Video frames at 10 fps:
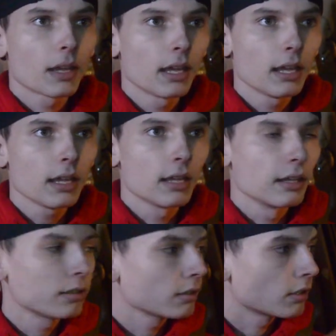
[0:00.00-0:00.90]
it
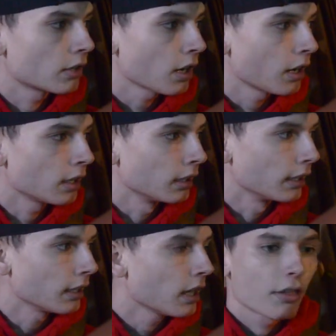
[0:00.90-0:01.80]
is
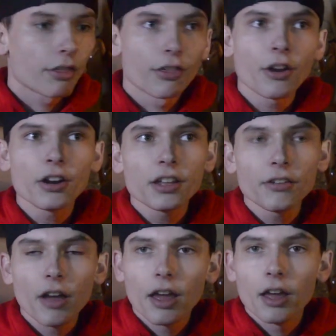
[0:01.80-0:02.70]
currently
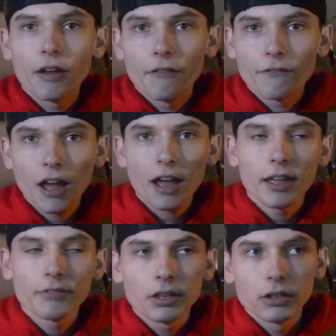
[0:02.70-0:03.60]

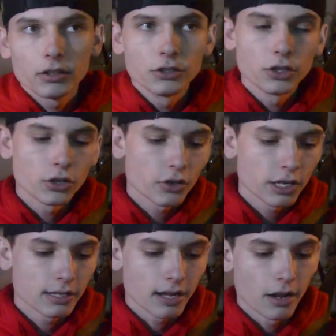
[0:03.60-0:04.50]
35
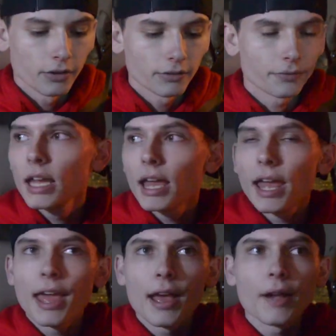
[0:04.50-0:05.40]
degrees out,
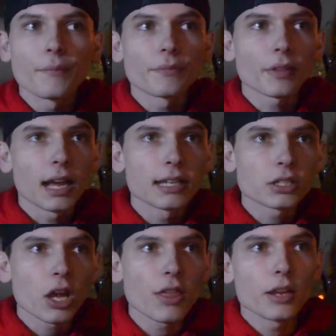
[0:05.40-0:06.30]
and I
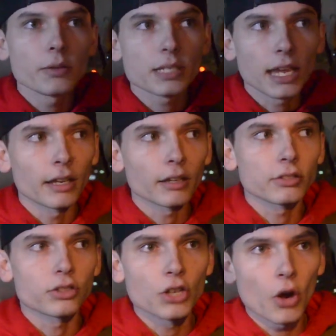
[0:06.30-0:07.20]
saw that it was like
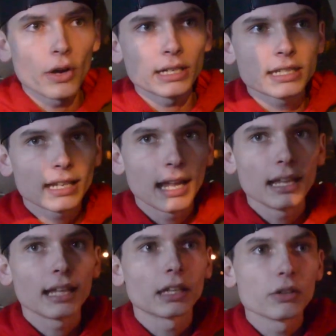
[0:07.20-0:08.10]
snowing
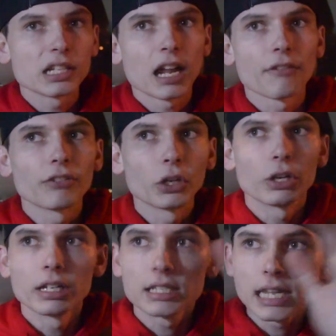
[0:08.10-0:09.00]
slightly, like there was a lot of
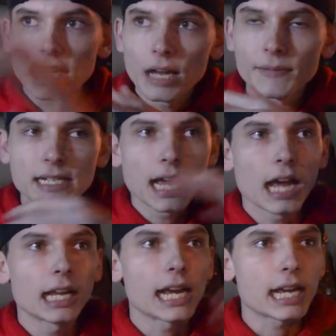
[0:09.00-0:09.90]
flurries that coming
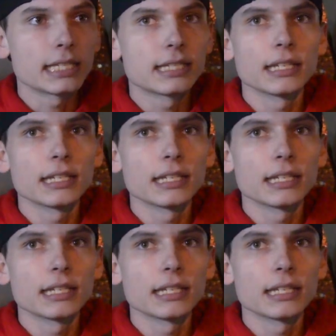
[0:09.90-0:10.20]
down, like I could see